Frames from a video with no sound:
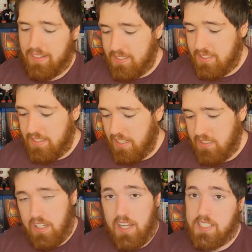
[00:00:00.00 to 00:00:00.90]
This is the
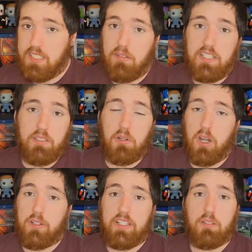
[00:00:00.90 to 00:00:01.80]
entire series. There were
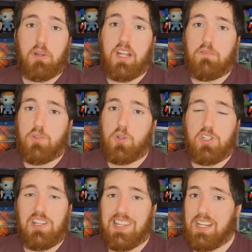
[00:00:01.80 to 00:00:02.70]
only 3,
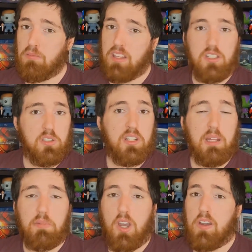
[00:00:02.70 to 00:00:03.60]
unfortunately. It really should have
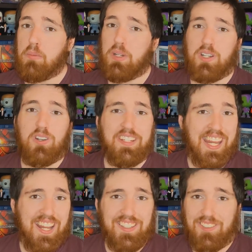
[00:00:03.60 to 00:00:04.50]
kept going, but it got
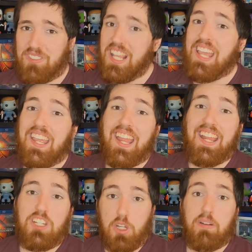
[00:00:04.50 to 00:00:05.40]
cancelled
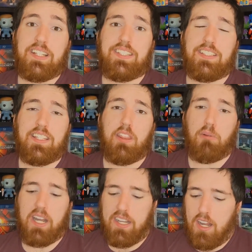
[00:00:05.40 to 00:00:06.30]
during season
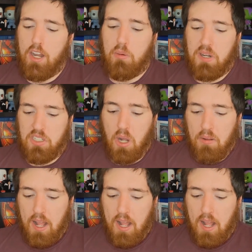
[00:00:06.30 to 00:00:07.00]
3, which